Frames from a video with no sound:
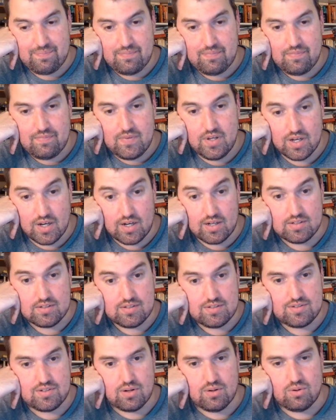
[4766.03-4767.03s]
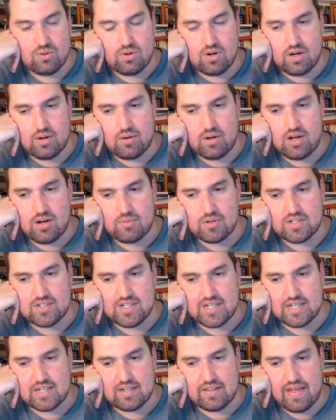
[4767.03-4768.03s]
Yeah, so I want to
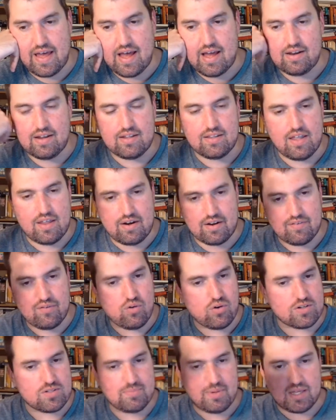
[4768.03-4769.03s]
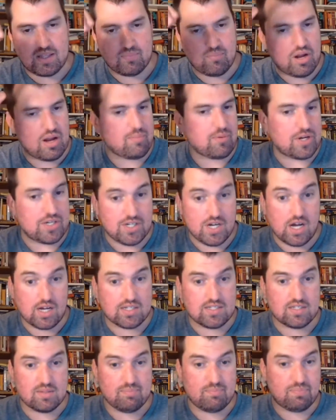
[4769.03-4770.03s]
dig into that, and then of course make primary
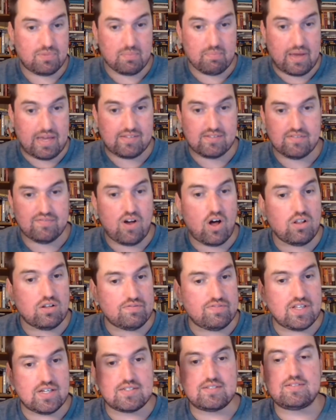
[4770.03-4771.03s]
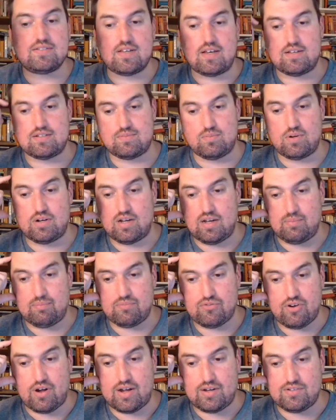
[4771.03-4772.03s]
docs the base of all of this as what I'm
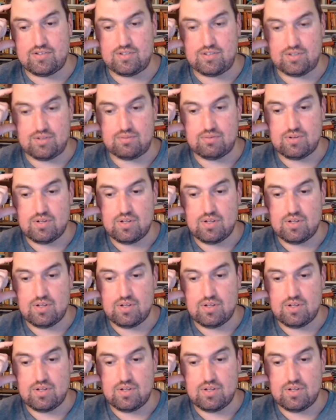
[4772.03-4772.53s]
trying to do